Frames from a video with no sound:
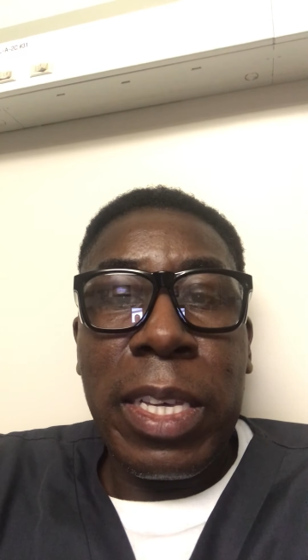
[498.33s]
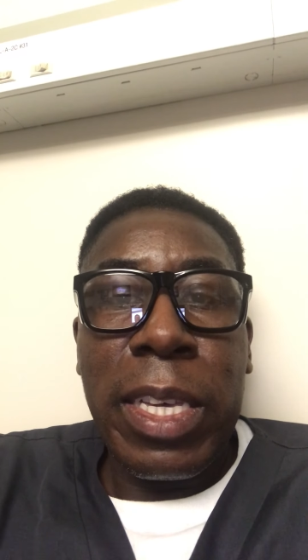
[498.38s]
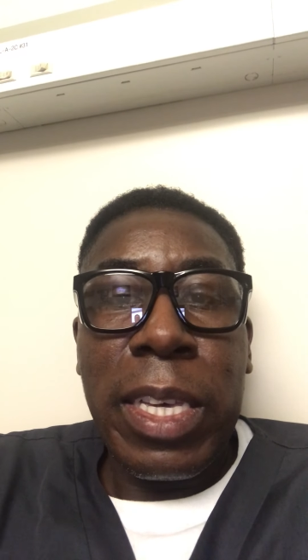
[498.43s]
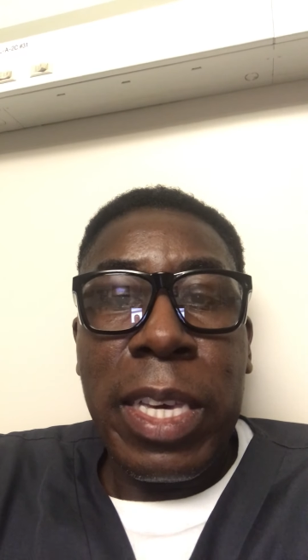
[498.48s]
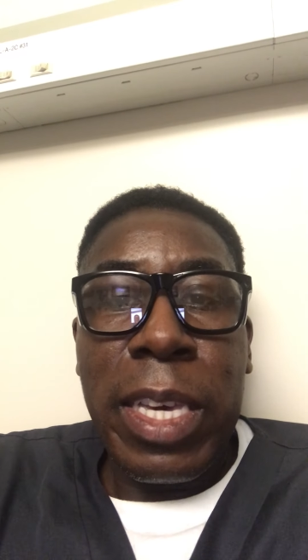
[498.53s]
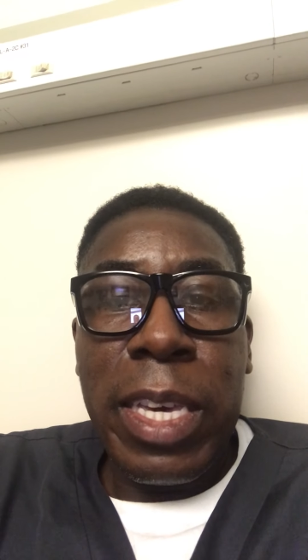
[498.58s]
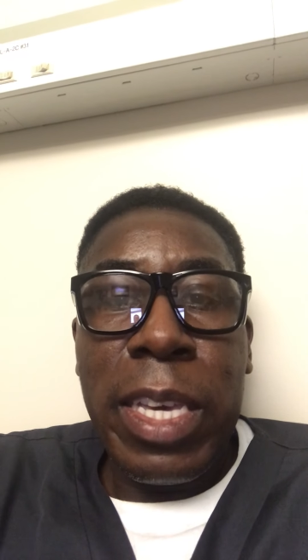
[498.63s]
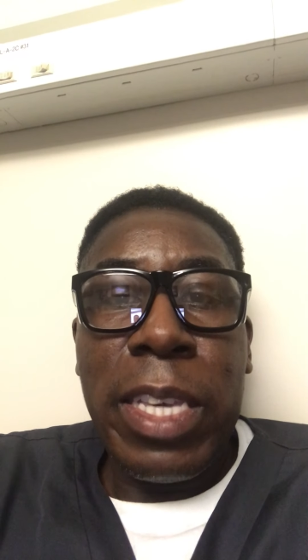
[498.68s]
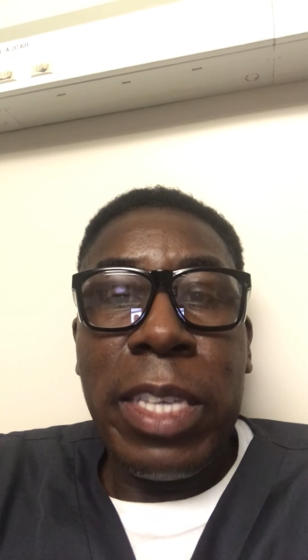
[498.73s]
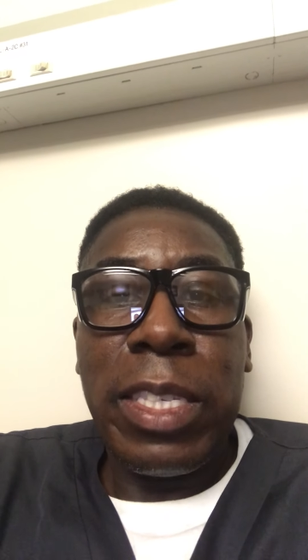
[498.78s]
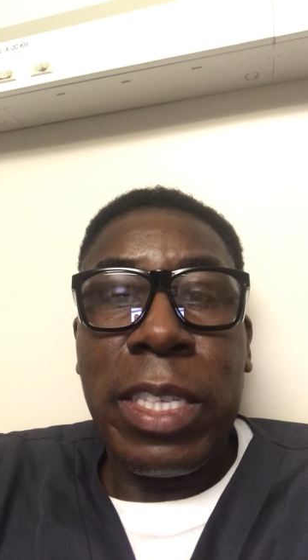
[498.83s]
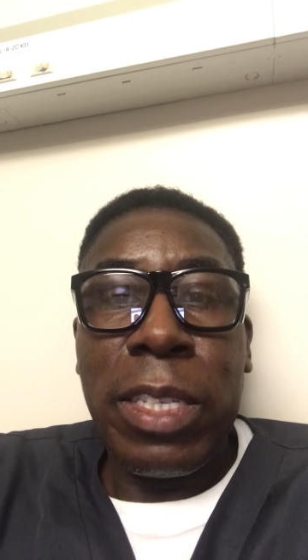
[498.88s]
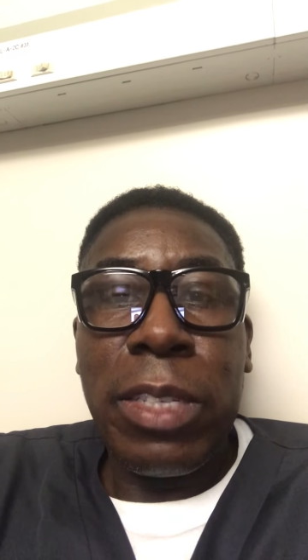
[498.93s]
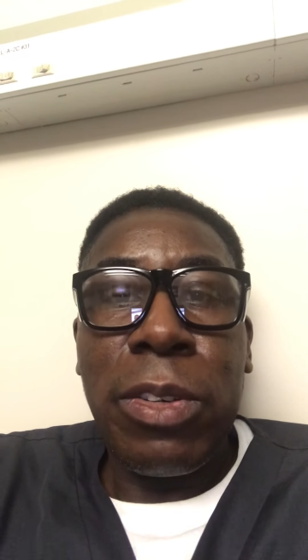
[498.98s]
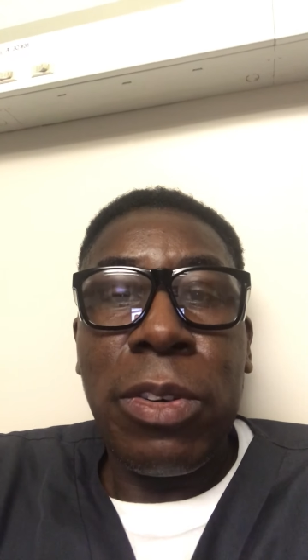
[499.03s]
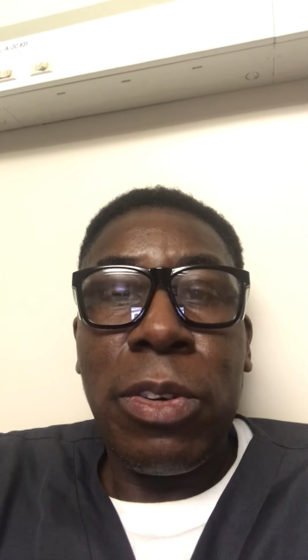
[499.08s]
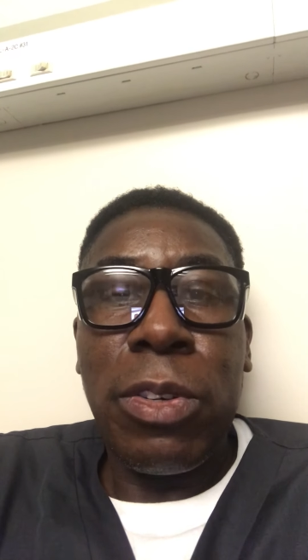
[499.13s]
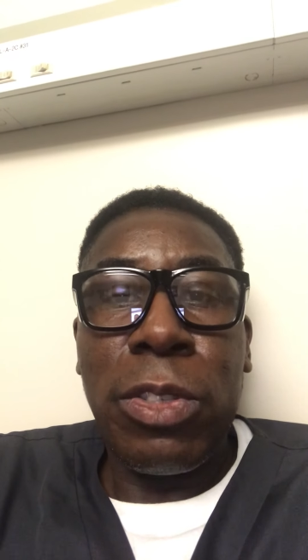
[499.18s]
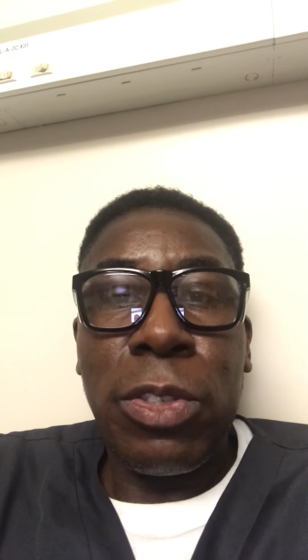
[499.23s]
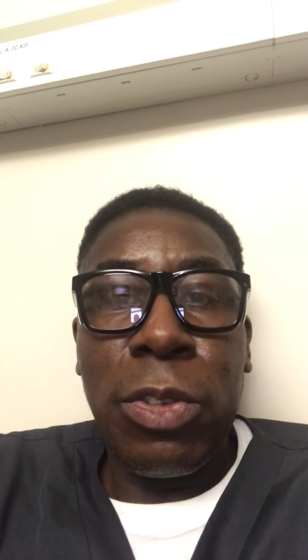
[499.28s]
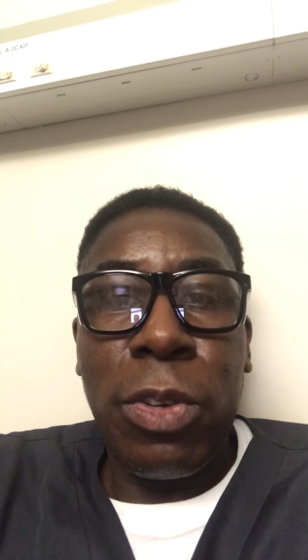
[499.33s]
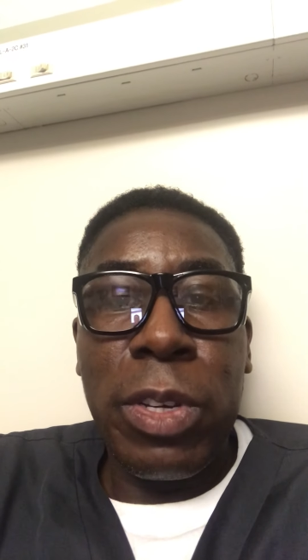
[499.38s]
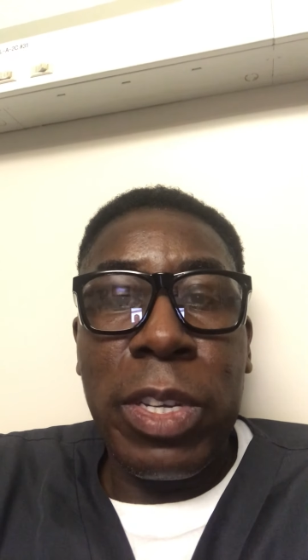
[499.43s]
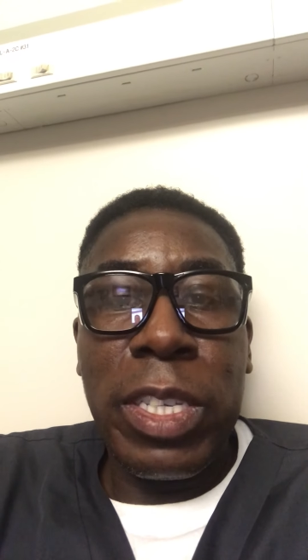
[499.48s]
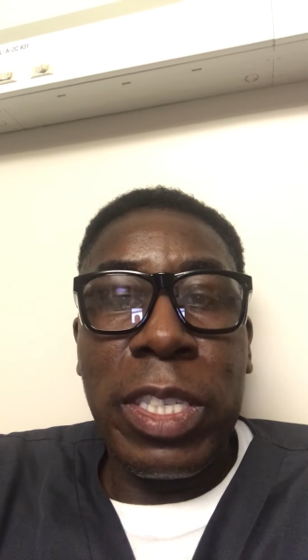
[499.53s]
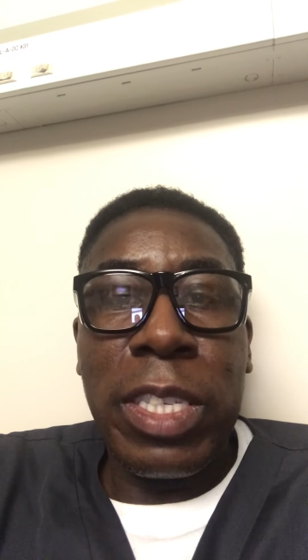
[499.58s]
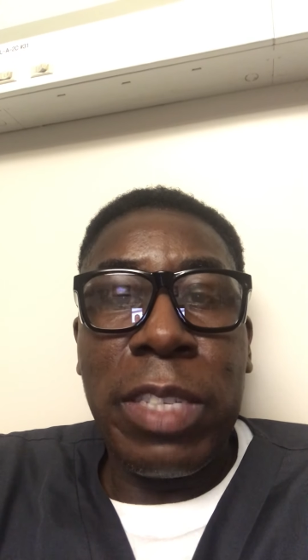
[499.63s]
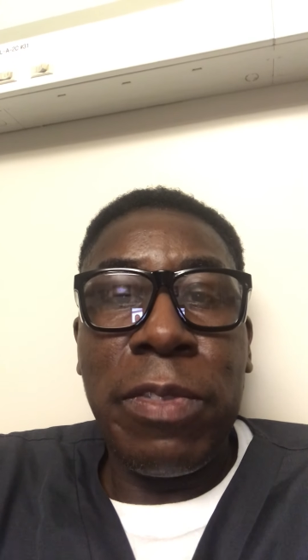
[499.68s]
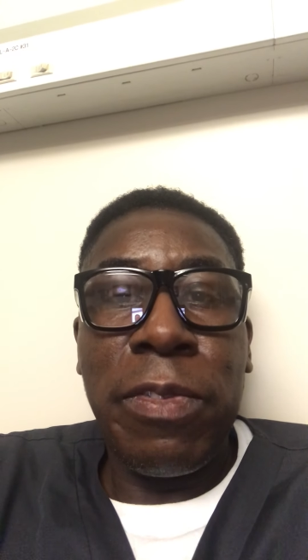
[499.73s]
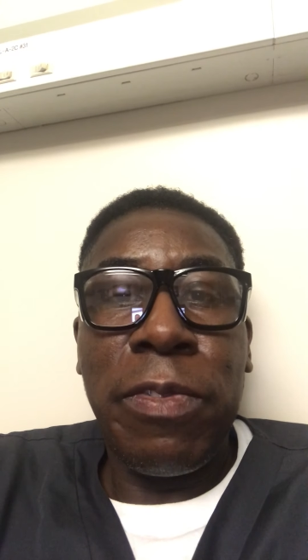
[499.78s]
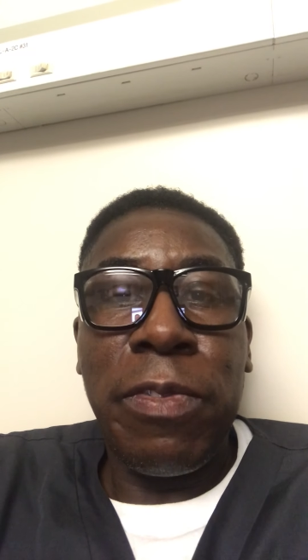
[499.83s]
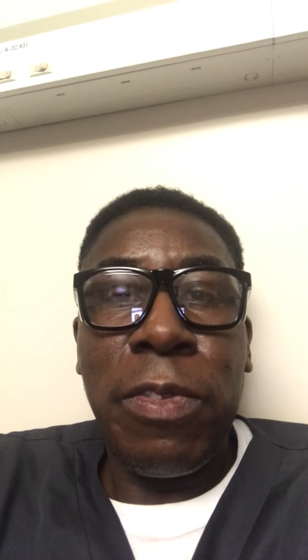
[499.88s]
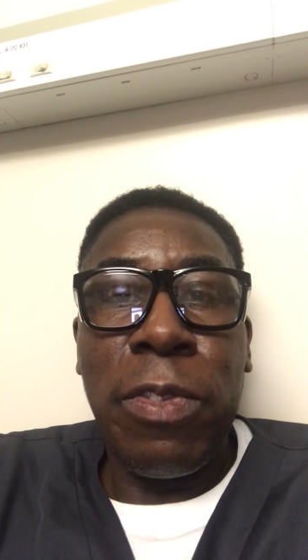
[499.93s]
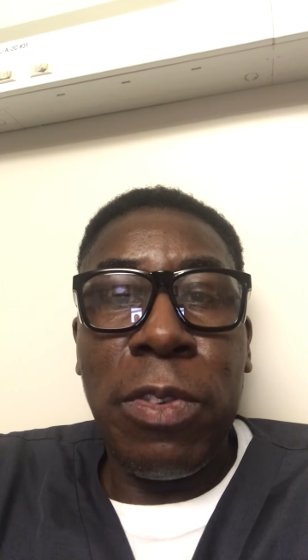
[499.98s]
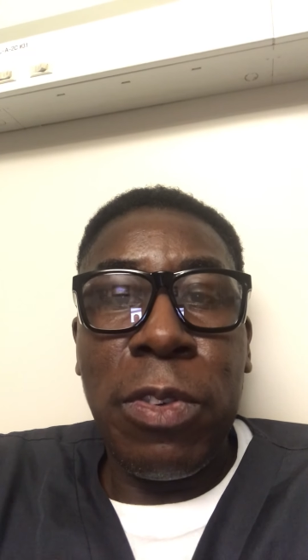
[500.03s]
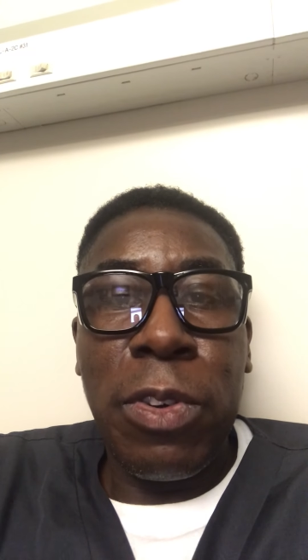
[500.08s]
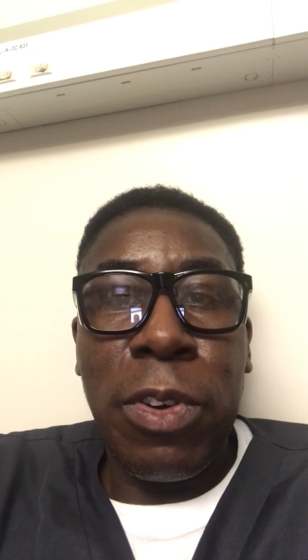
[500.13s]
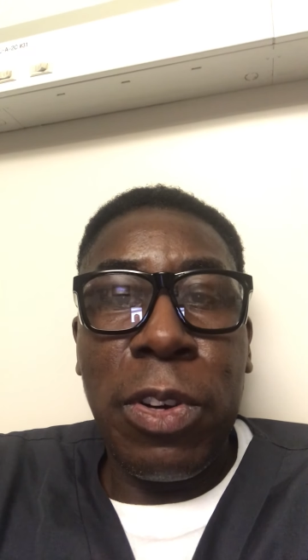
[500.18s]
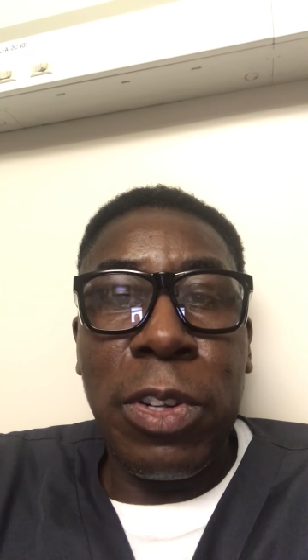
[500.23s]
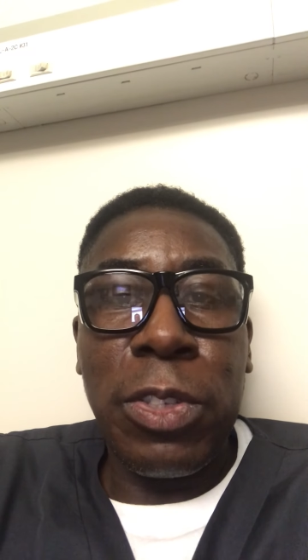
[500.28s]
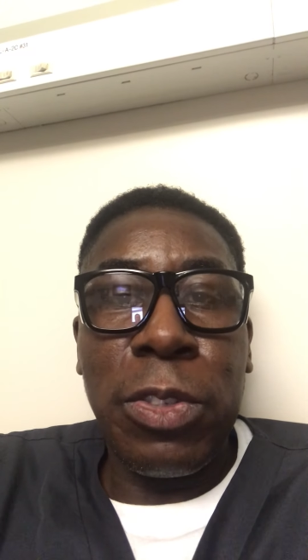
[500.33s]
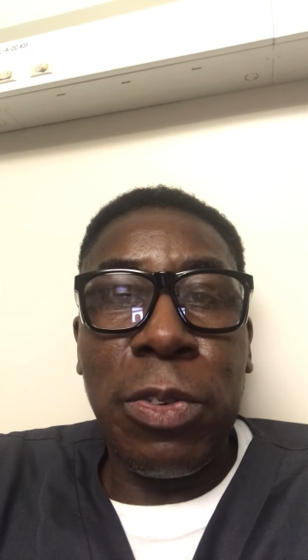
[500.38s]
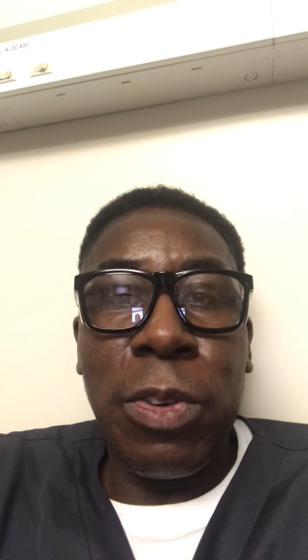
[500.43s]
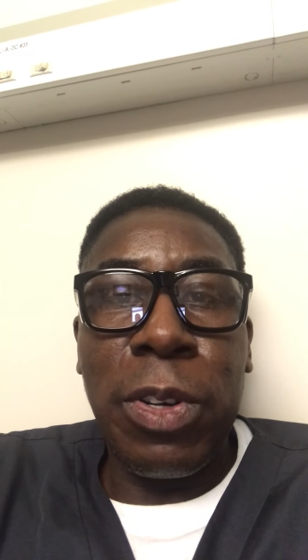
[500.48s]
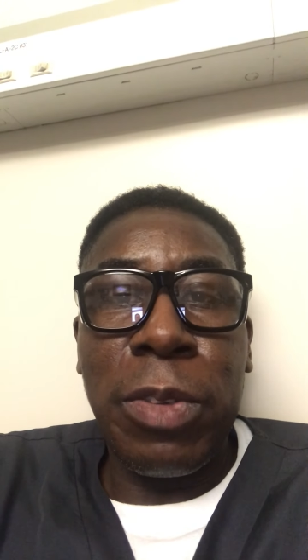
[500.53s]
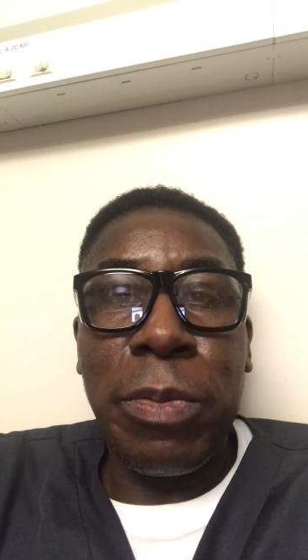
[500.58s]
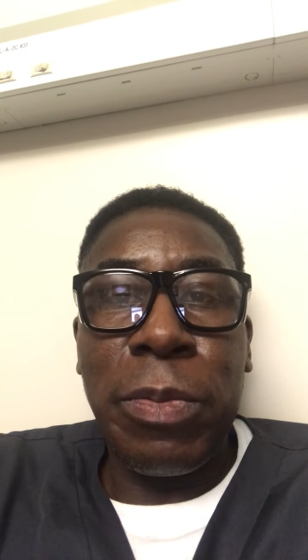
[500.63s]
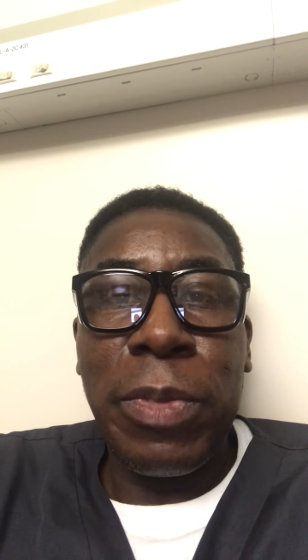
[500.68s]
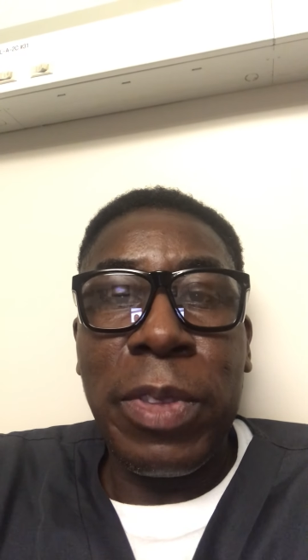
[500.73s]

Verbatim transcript: he is in control. He's in full control.